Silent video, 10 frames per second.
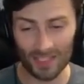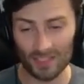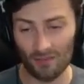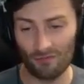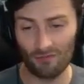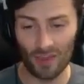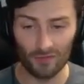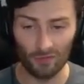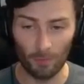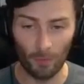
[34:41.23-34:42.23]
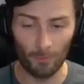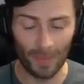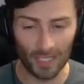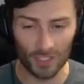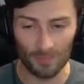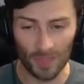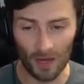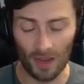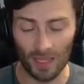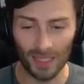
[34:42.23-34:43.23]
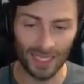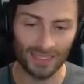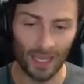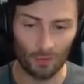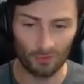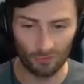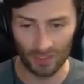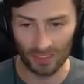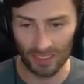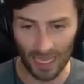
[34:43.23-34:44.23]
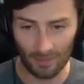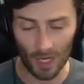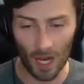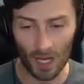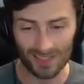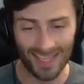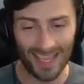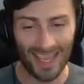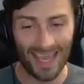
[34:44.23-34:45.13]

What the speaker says: That's a favorable matchup there. I like that one for the Gamecocks.